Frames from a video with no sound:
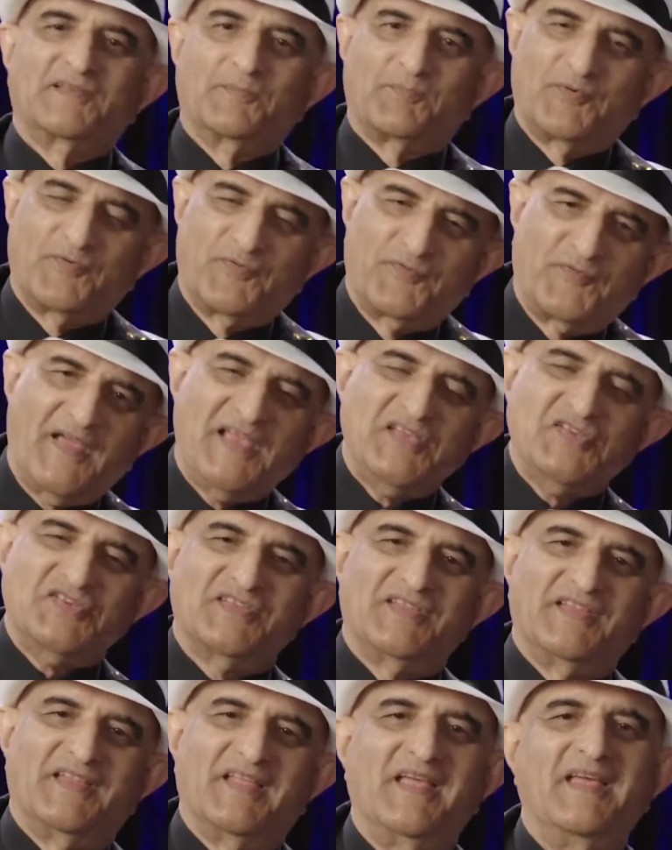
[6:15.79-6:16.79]
a
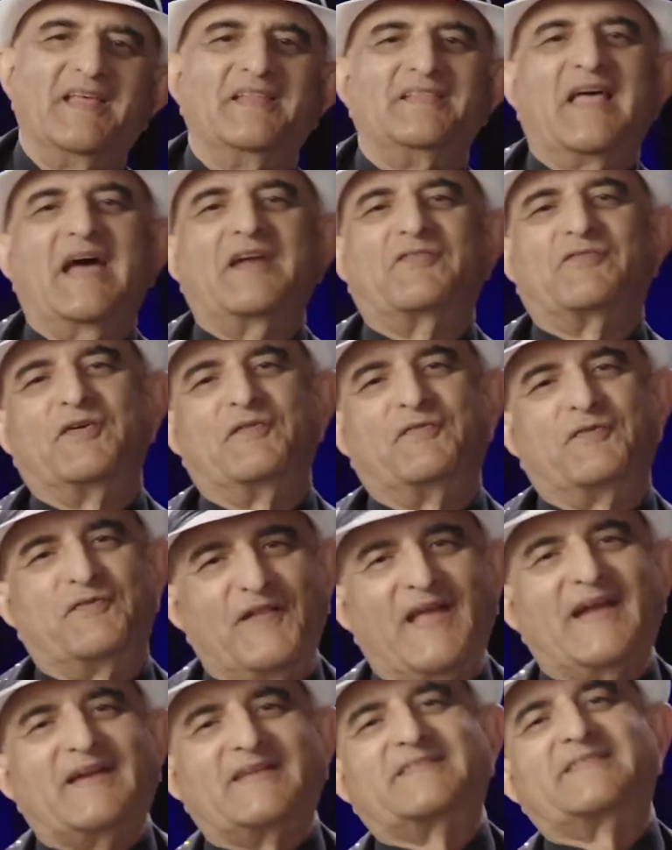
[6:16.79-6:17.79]
profession that
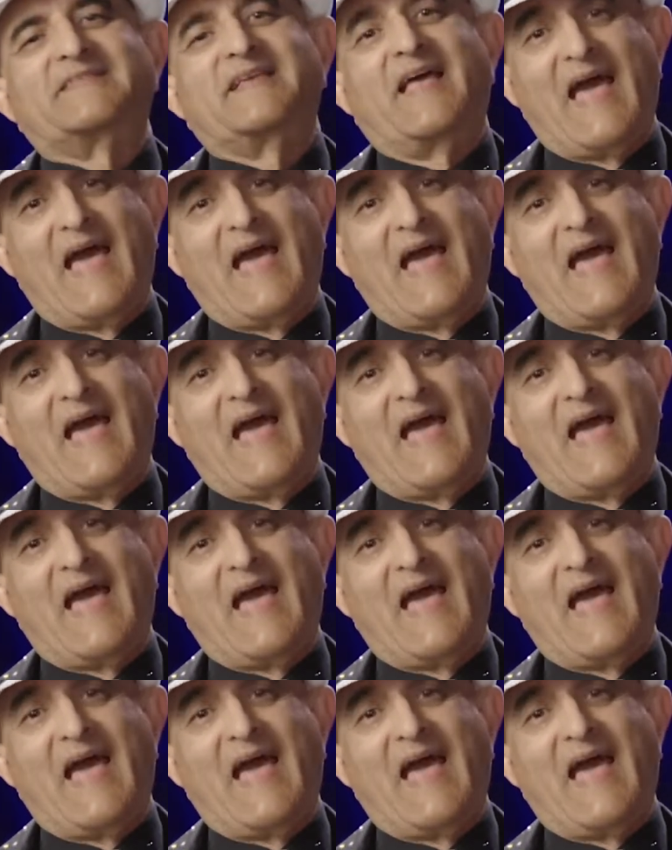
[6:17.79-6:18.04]
reflects